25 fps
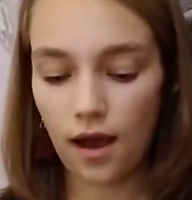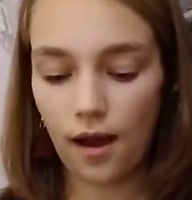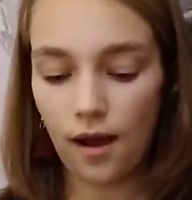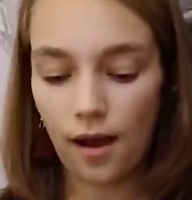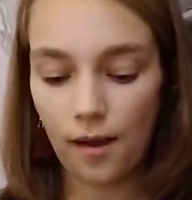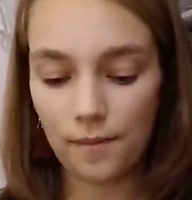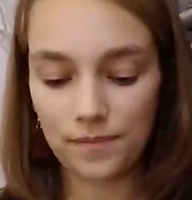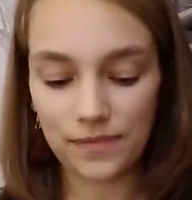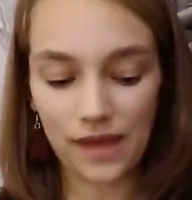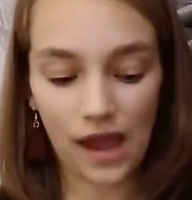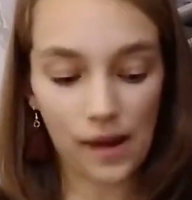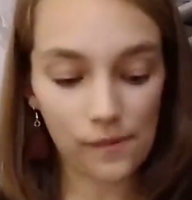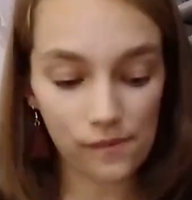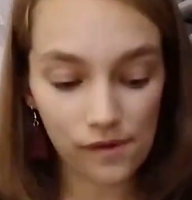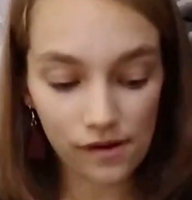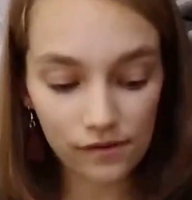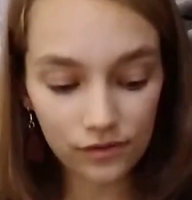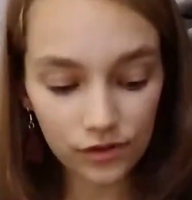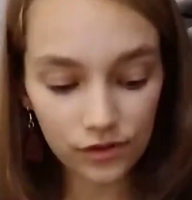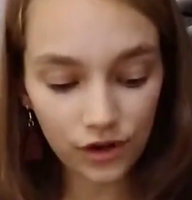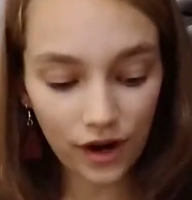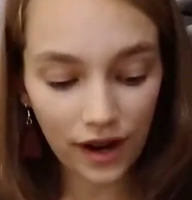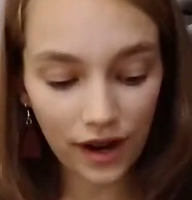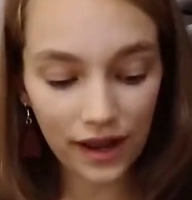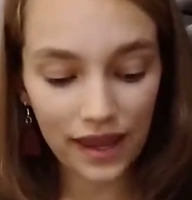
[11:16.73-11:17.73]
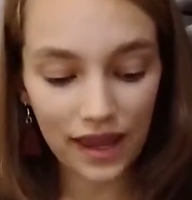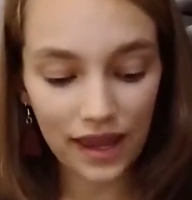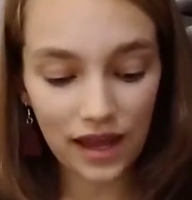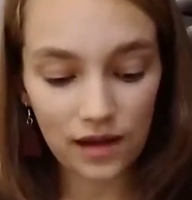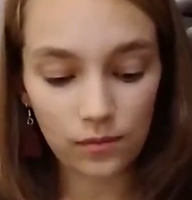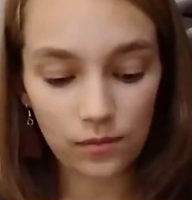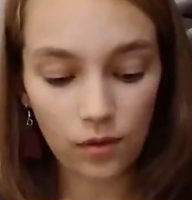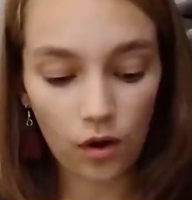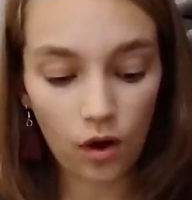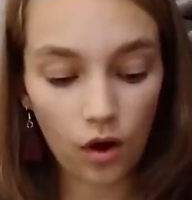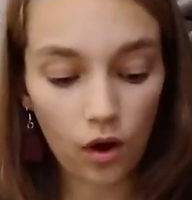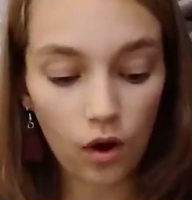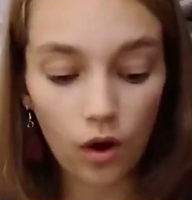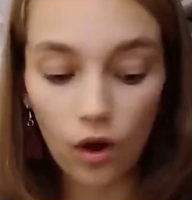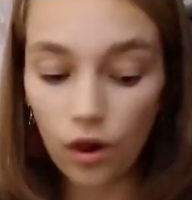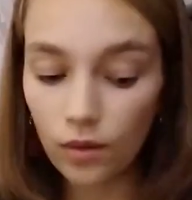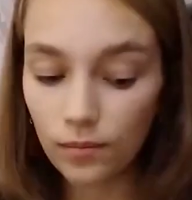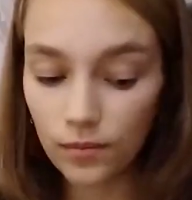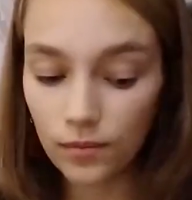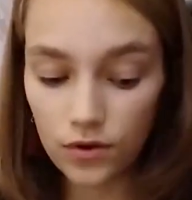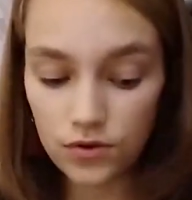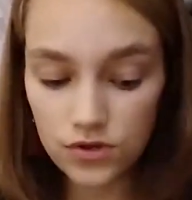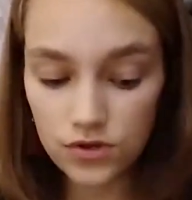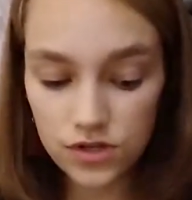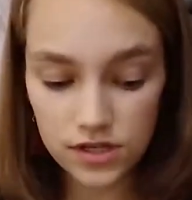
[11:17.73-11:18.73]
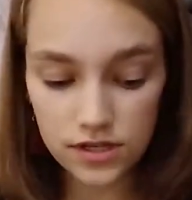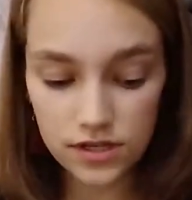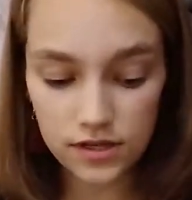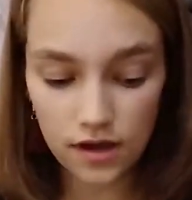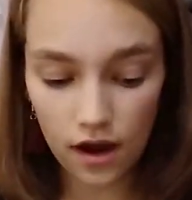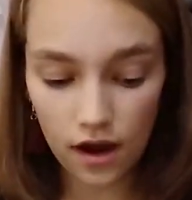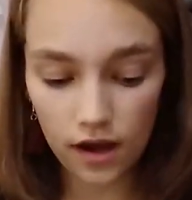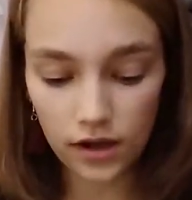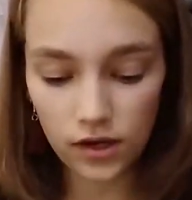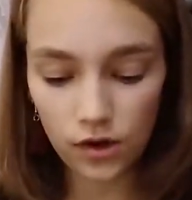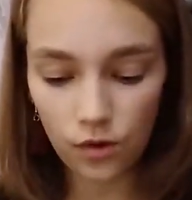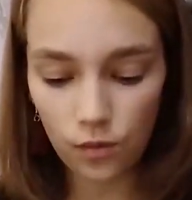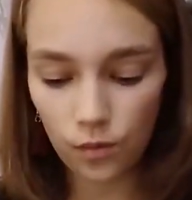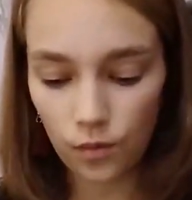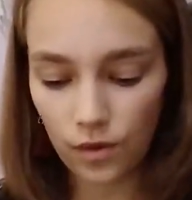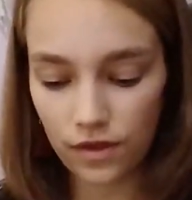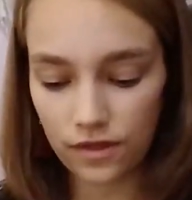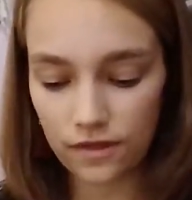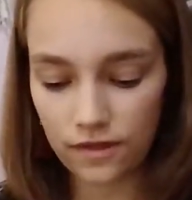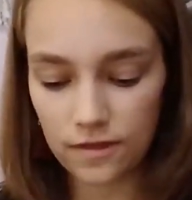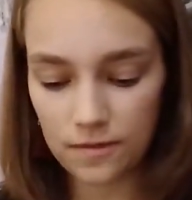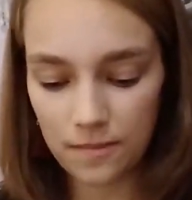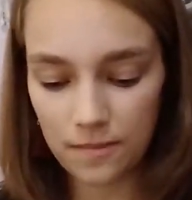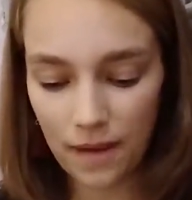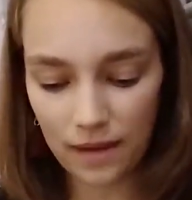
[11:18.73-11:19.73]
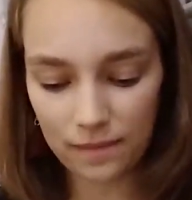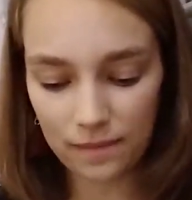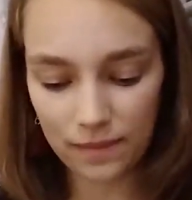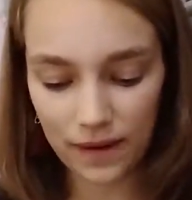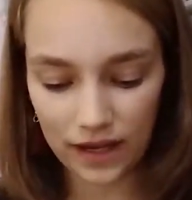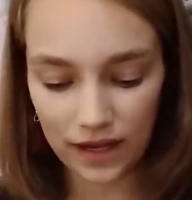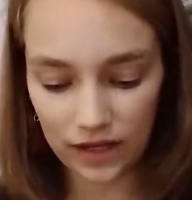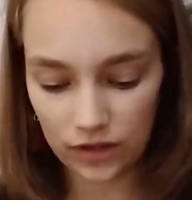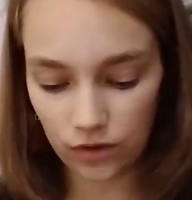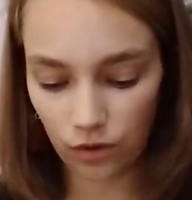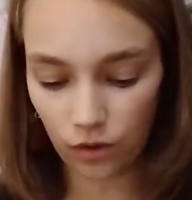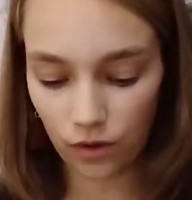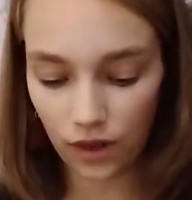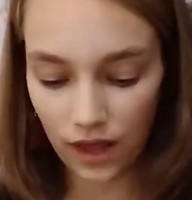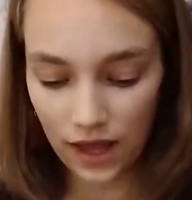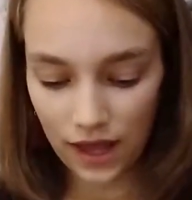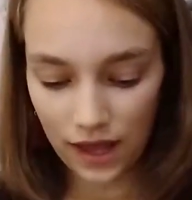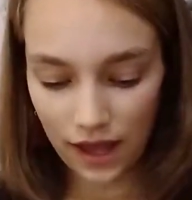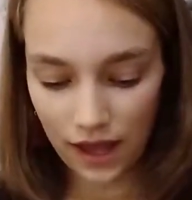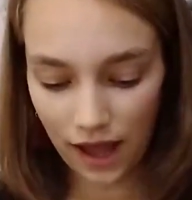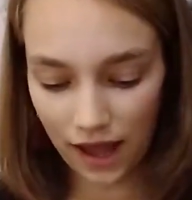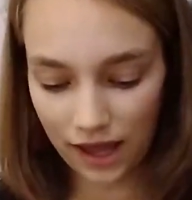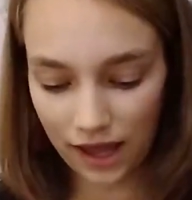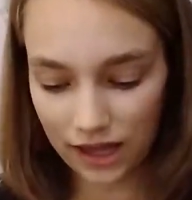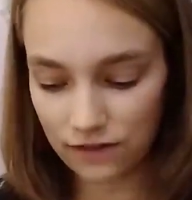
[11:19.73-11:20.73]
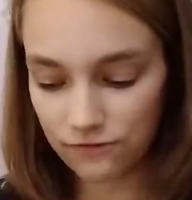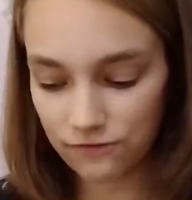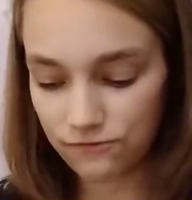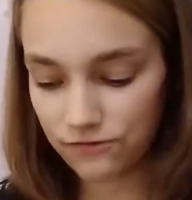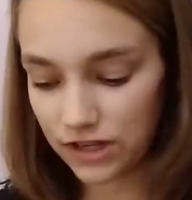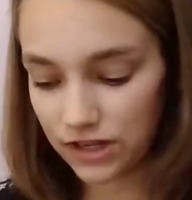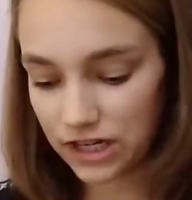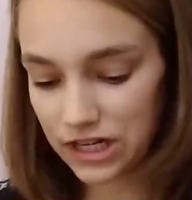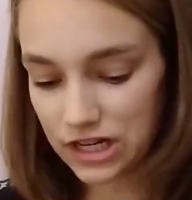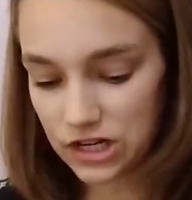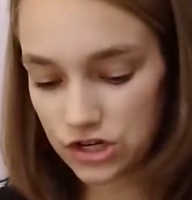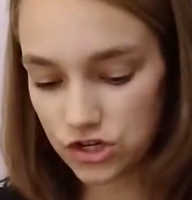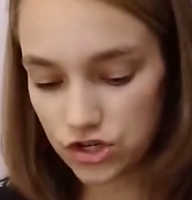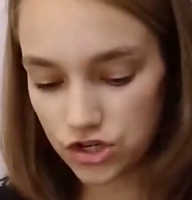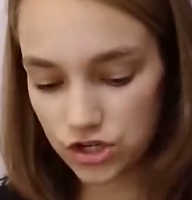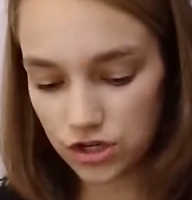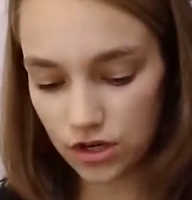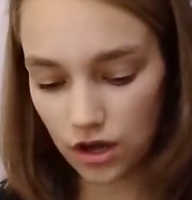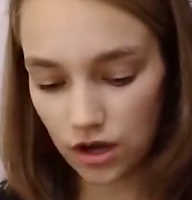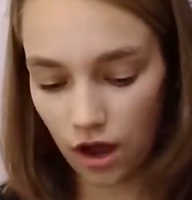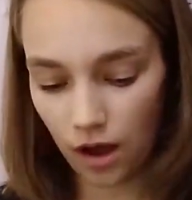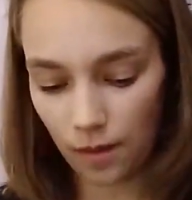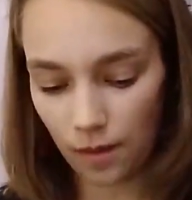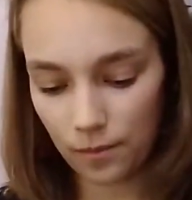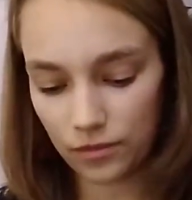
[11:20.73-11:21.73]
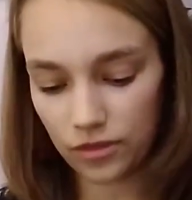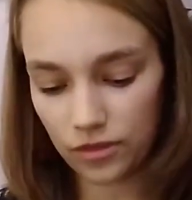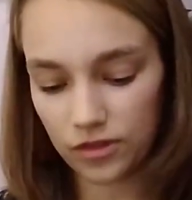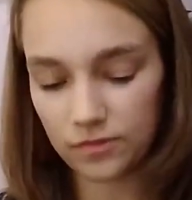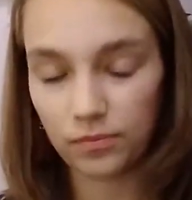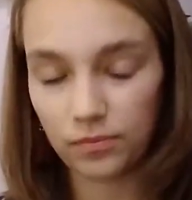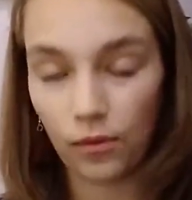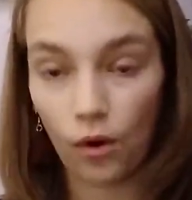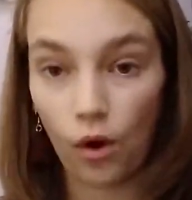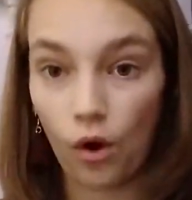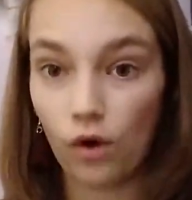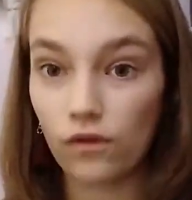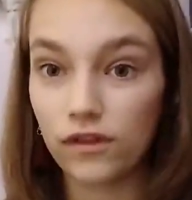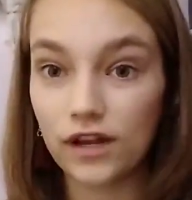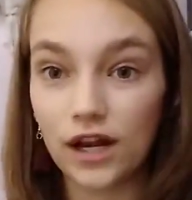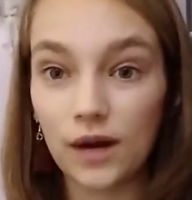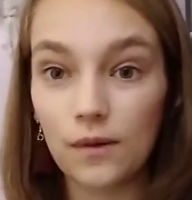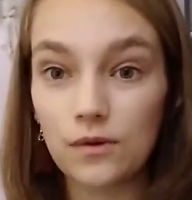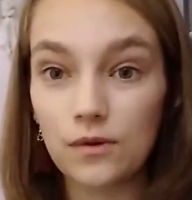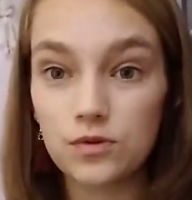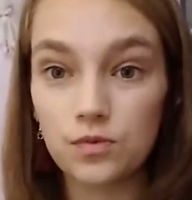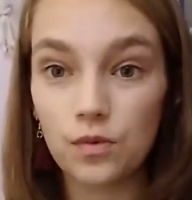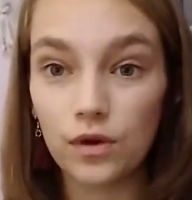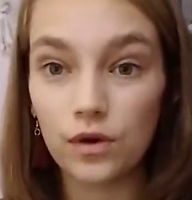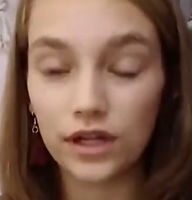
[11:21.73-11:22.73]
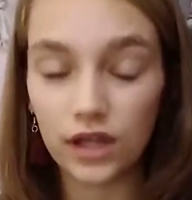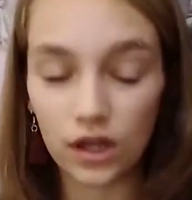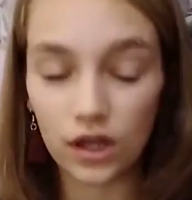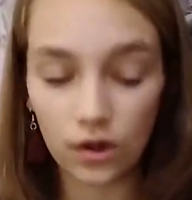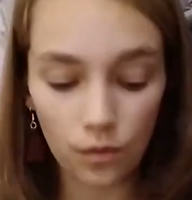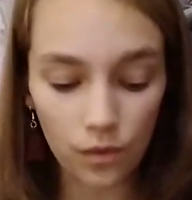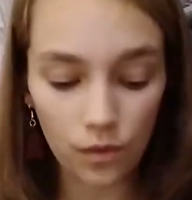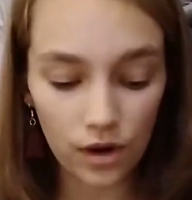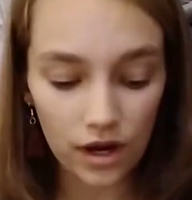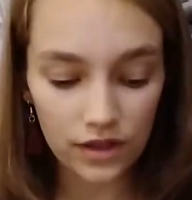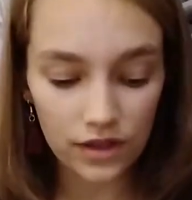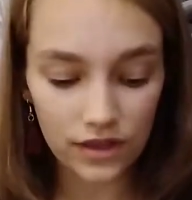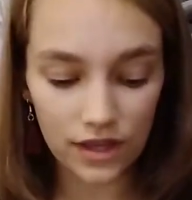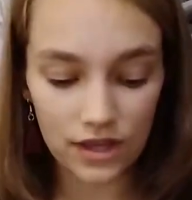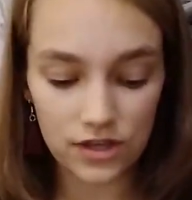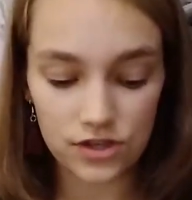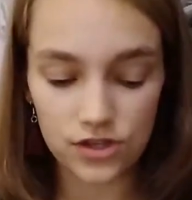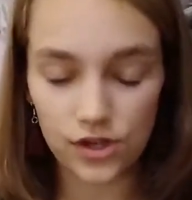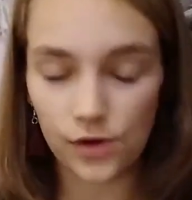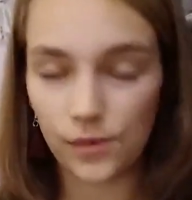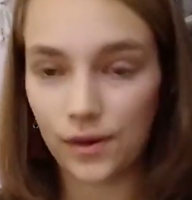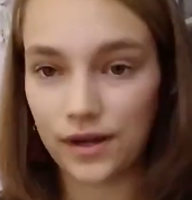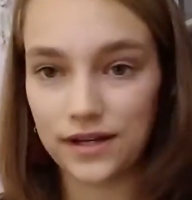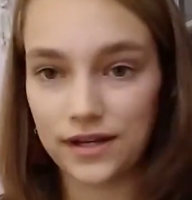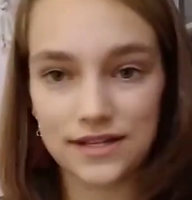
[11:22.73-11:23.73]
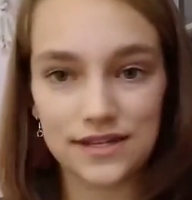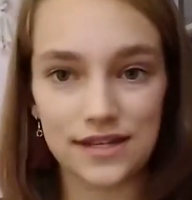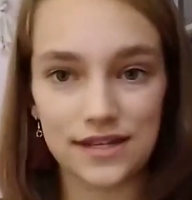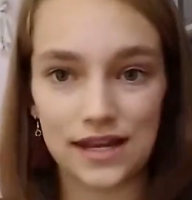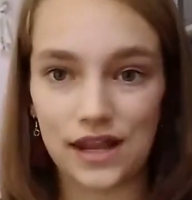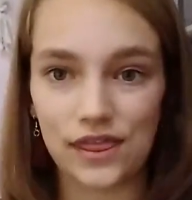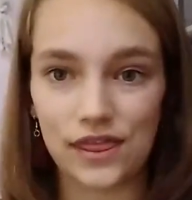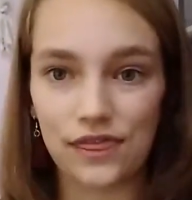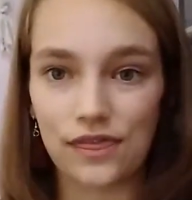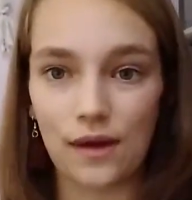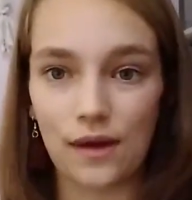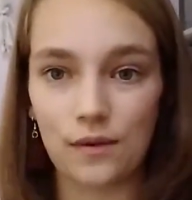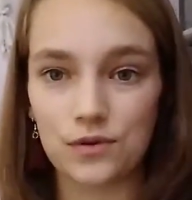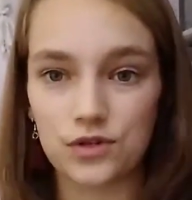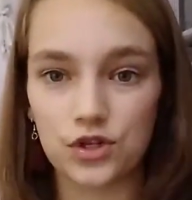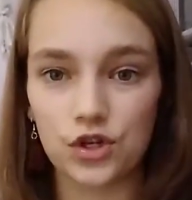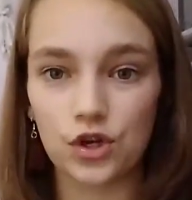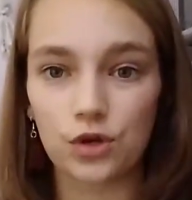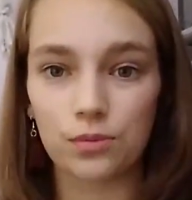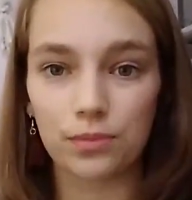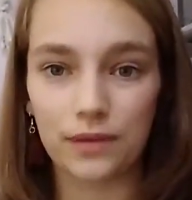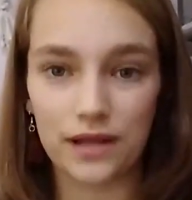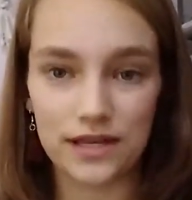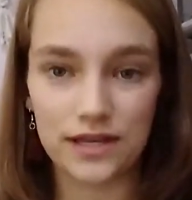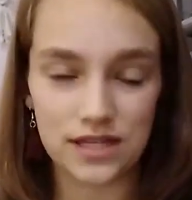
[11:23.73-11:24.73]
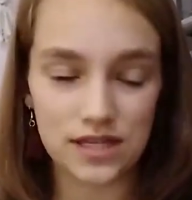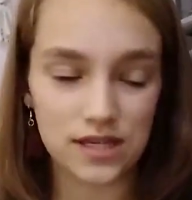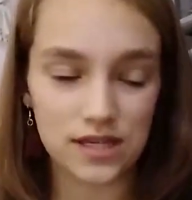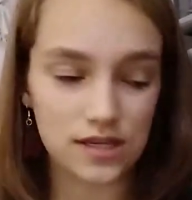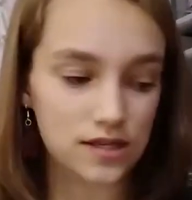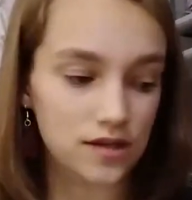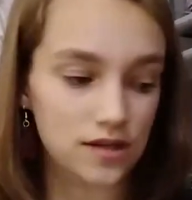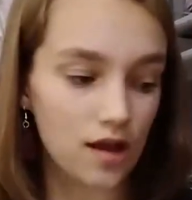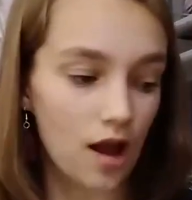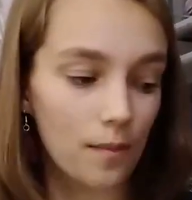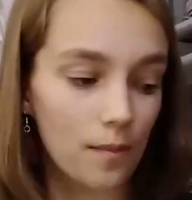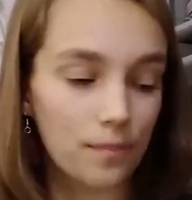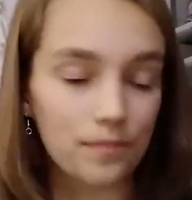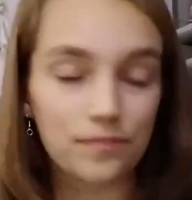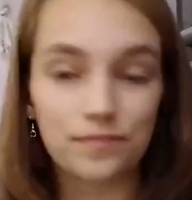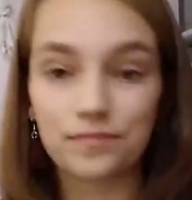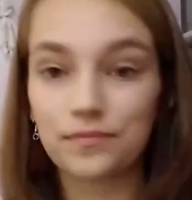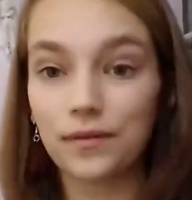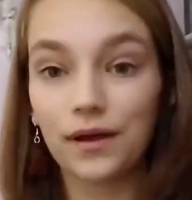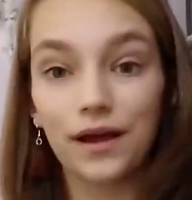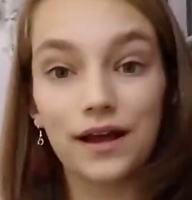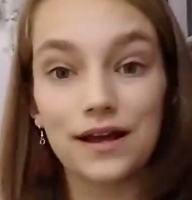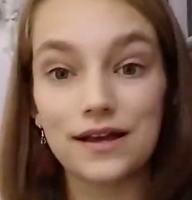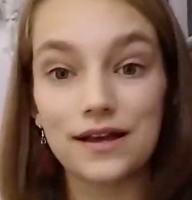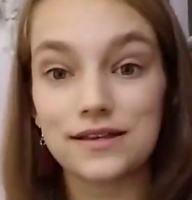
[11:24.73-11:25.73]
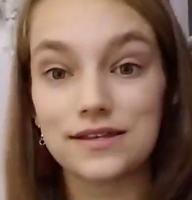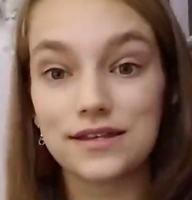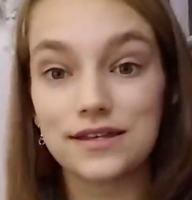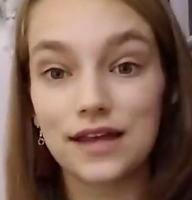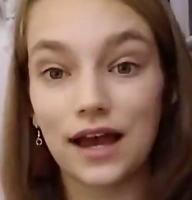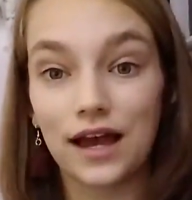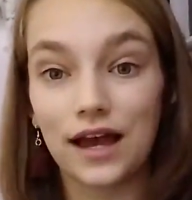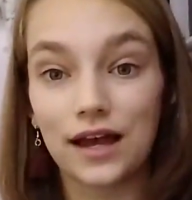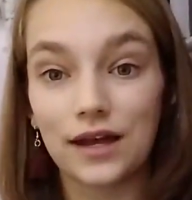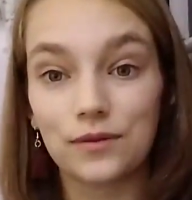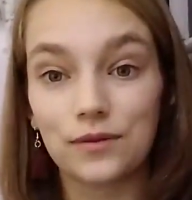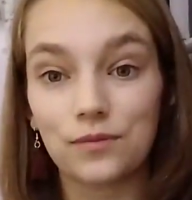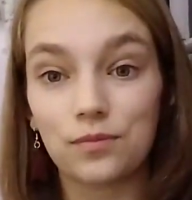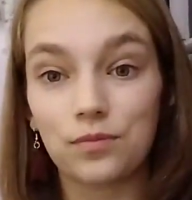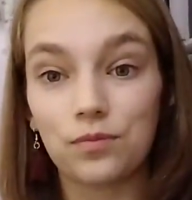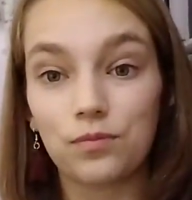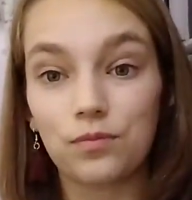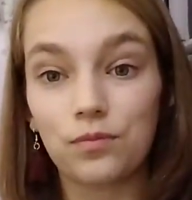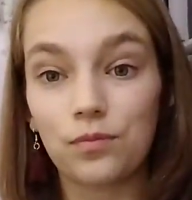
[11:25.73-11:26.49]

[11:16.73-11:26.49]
Um, however, I am almost done with the back panel. I have finished um, the ball that I was working with, and so I decided that, was a good place to stop because I